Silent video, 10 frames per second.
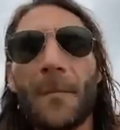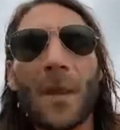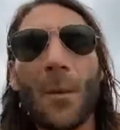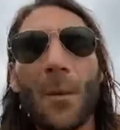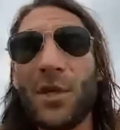
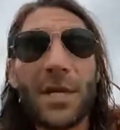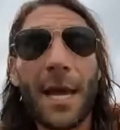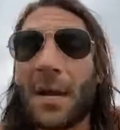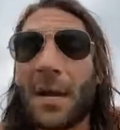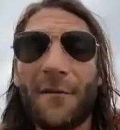we just
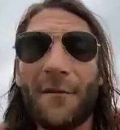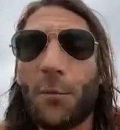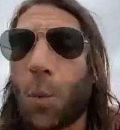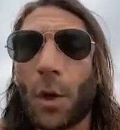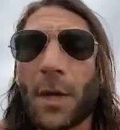kept kind of
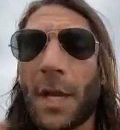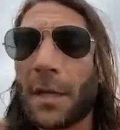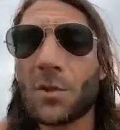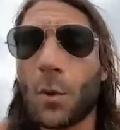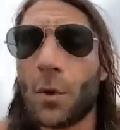working
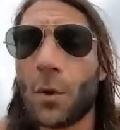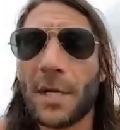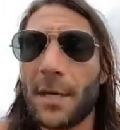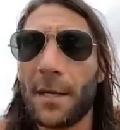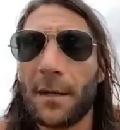towards
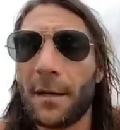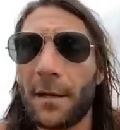it. And